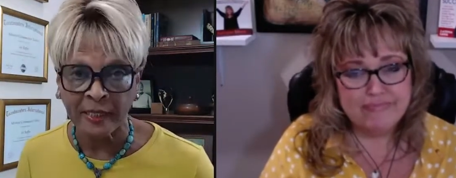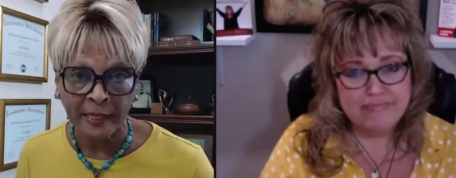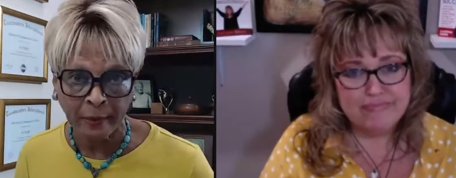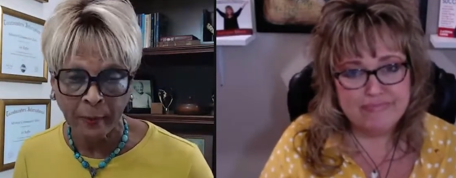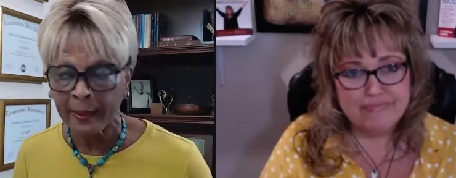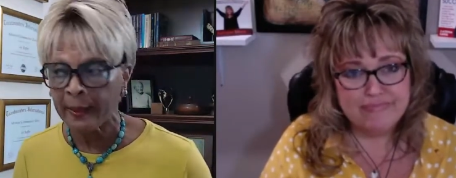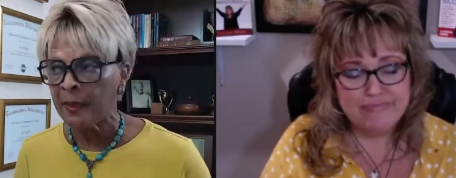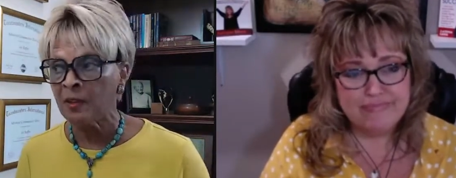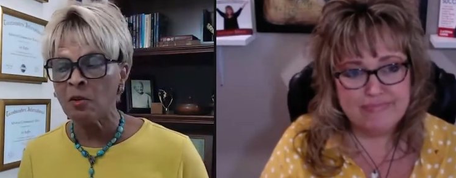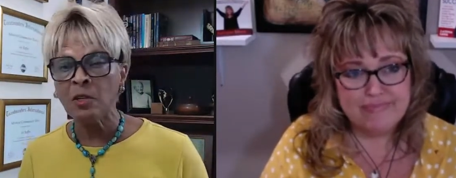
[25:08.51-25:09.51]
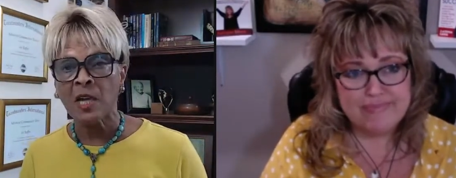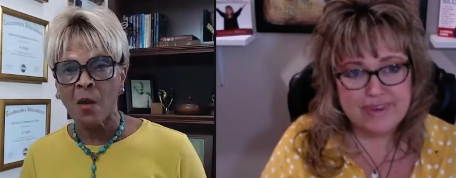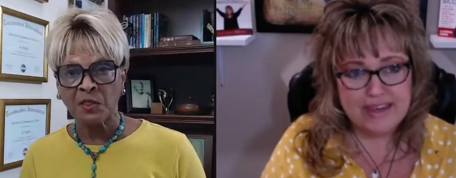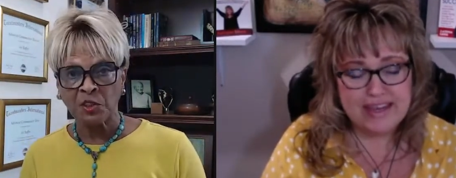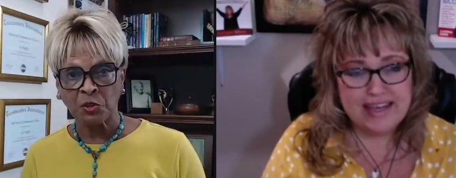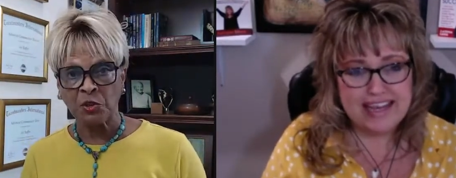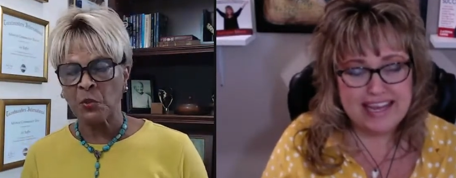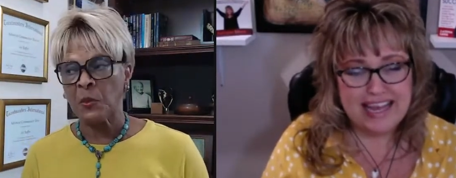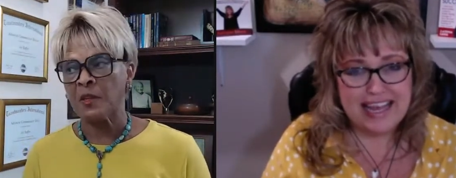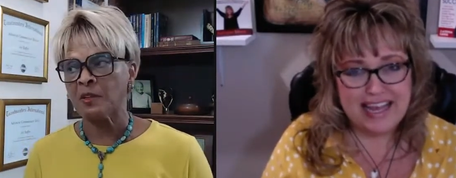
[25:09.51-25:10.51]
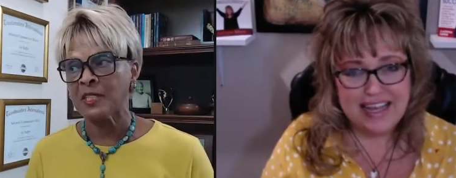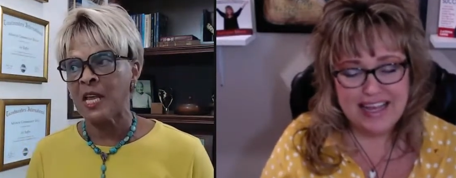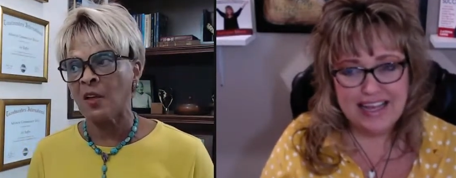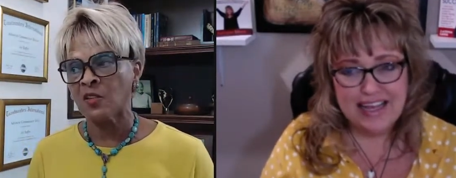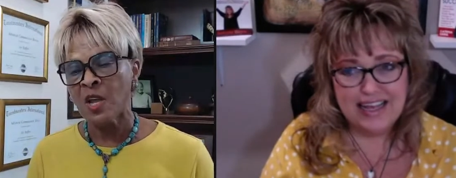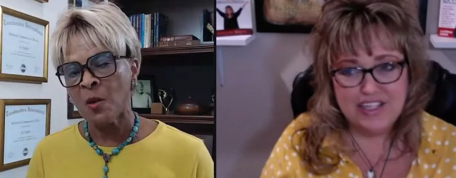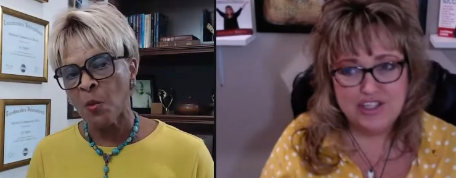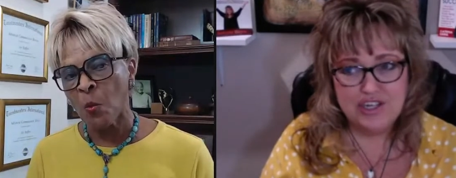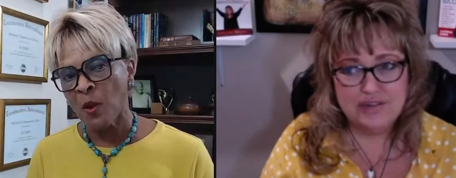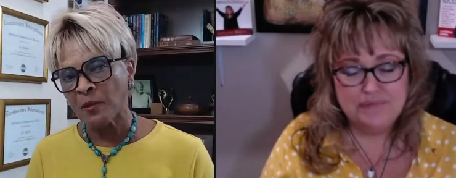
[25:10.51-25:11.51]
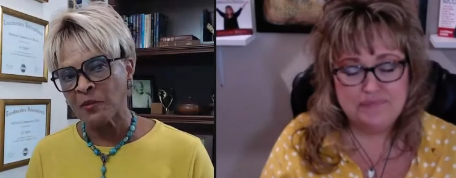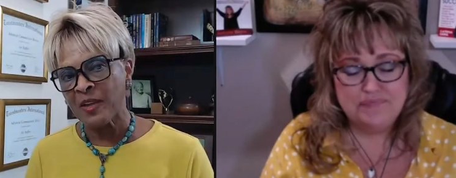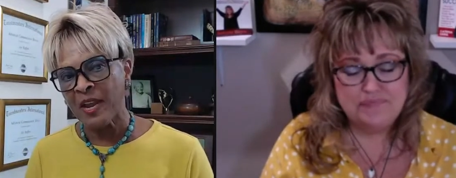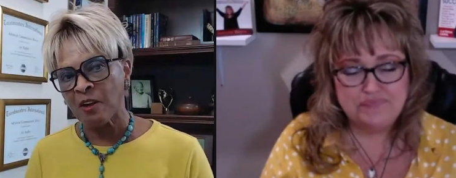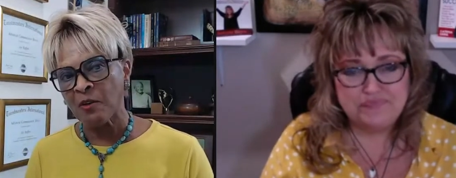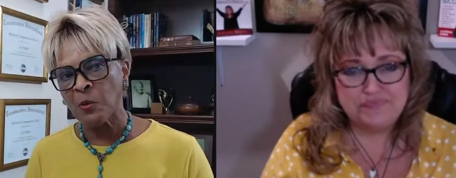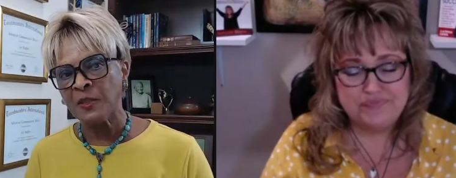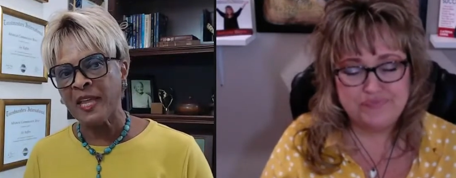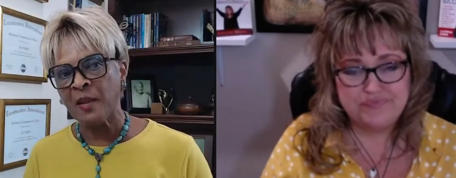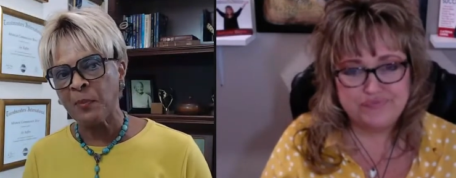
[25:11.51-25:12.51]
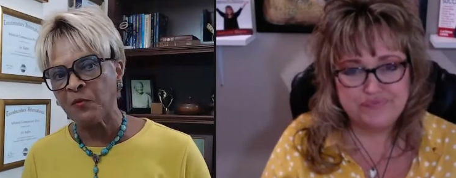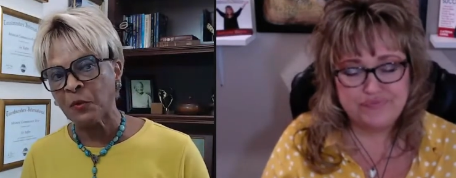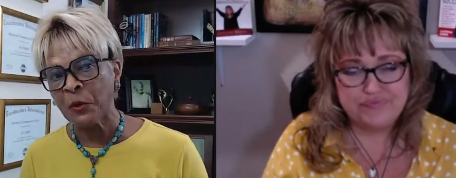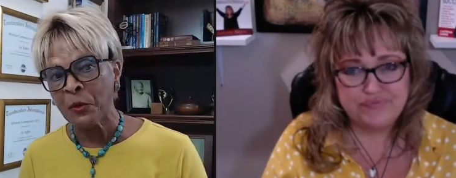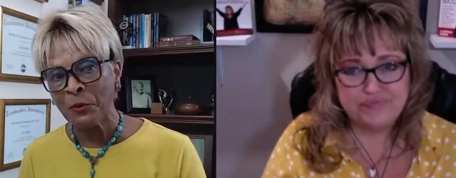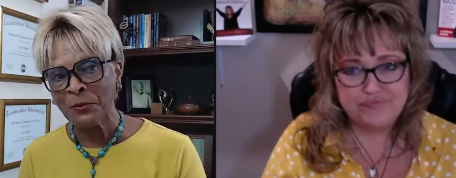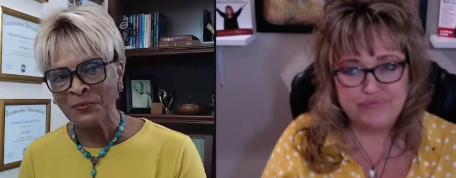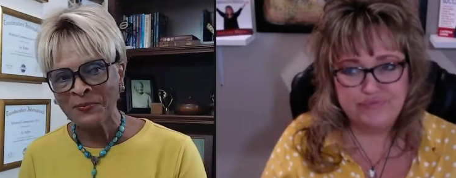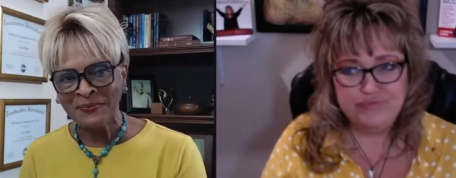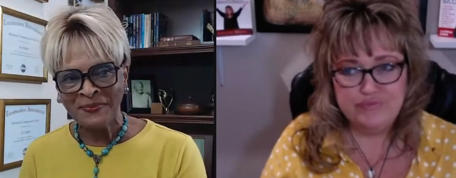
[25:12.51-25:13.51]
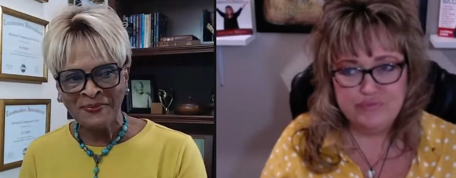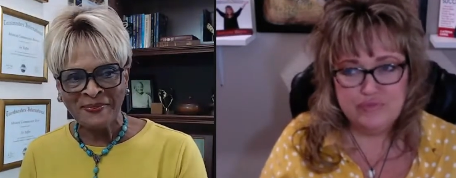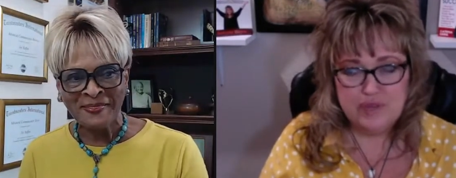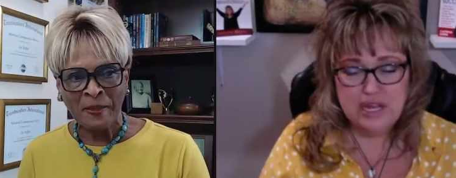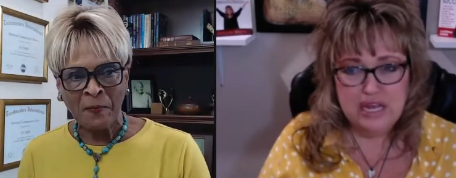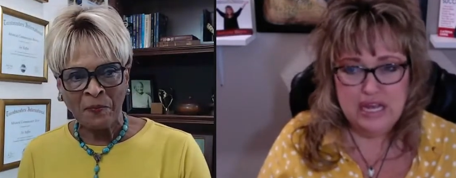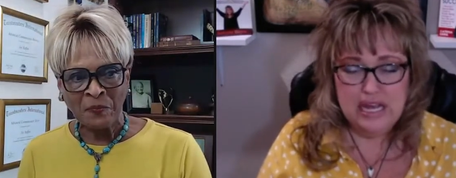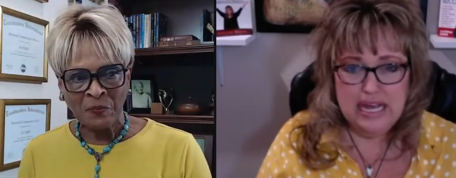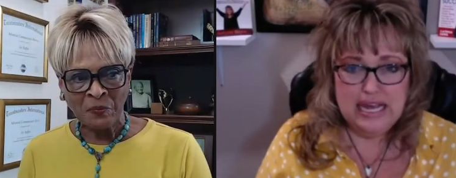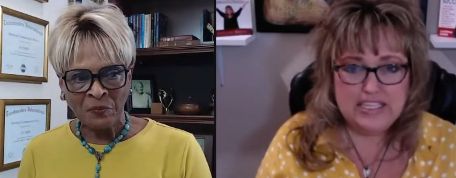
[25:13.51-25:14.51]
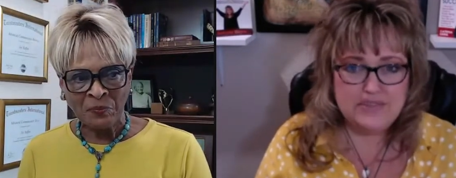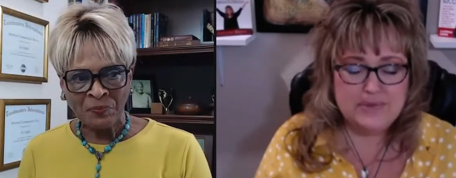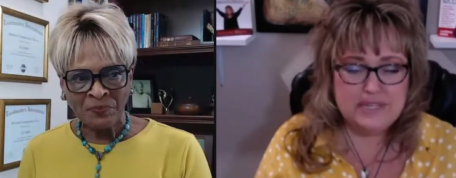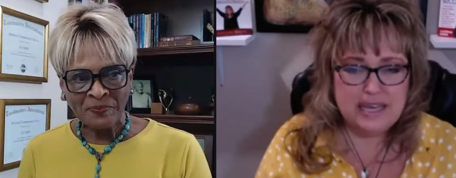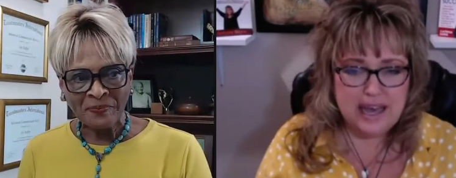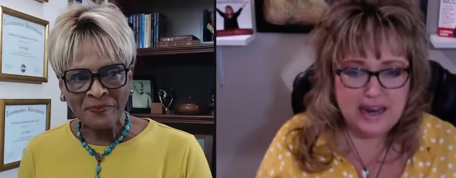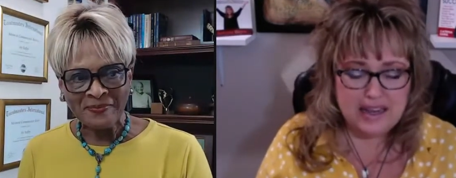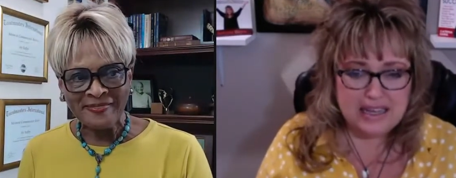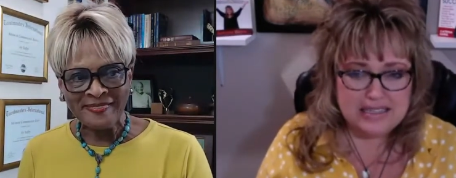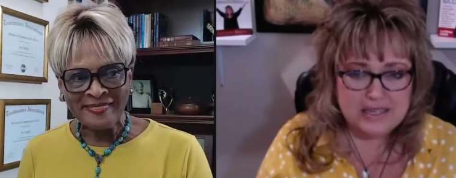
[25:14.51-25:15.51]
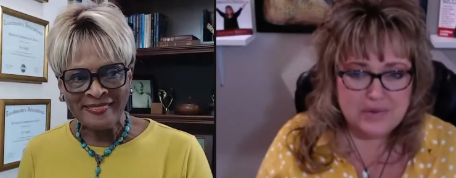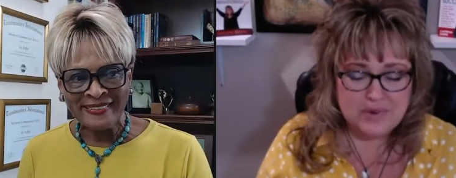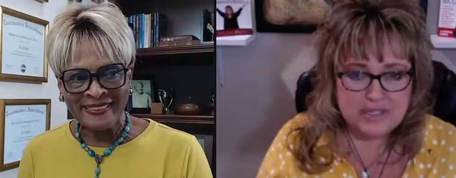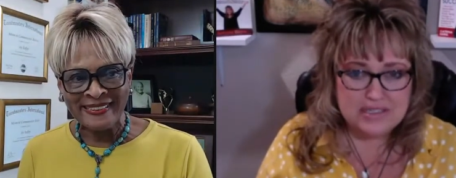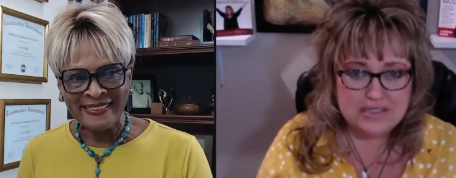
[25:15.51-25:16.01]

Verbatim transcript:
Speaker 1: anyway the only competition is with ourselves. But sure. what area would that be for you?
Speaker 2: It's really analyzing what